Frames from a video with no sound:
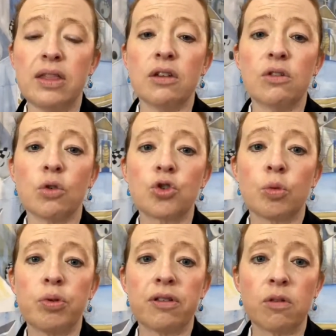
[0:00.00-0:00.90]
in the
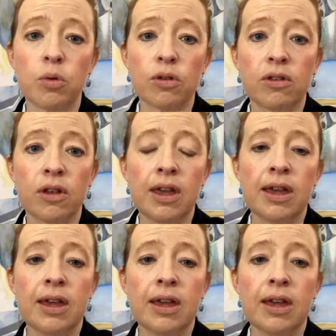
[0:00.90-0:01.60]
social principles.